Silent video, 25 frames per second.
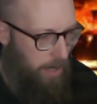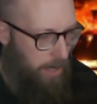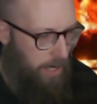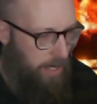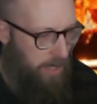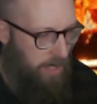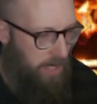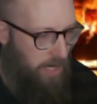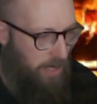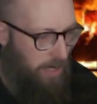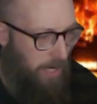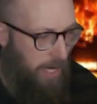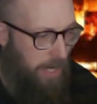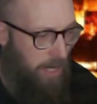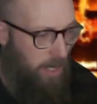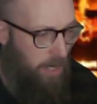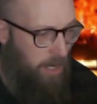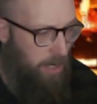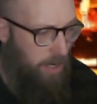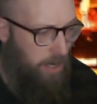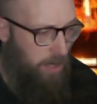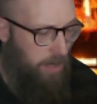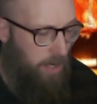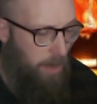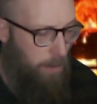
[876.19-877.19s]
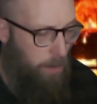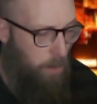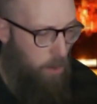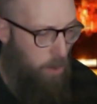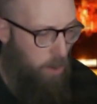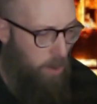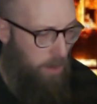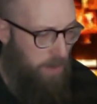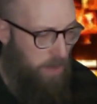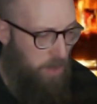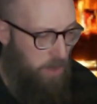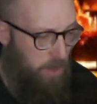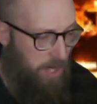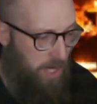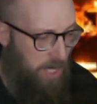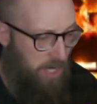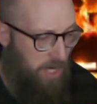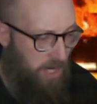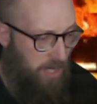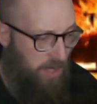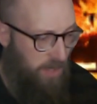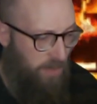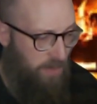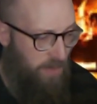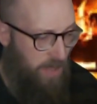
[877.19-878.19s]
until I heard the poor
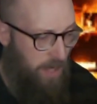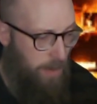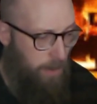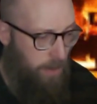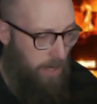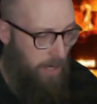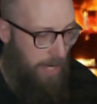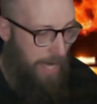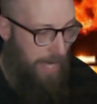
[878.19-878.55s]
musician's feeble